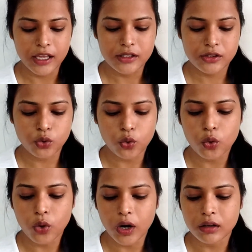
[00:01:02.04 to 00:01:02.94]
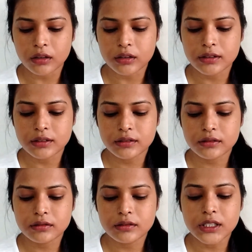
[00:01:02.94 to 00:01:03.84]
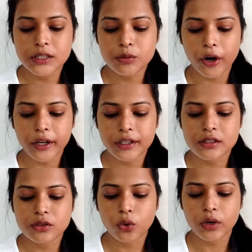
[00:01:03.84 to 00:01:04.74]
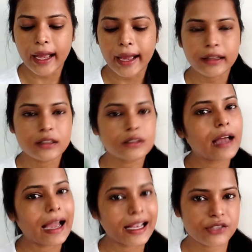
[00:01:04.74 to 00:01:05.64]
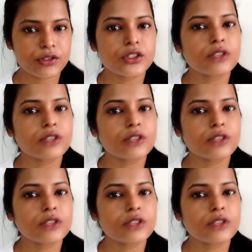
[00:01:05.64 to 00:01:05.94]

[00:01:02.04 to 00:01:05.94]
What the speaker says: So this product is known as Astringent.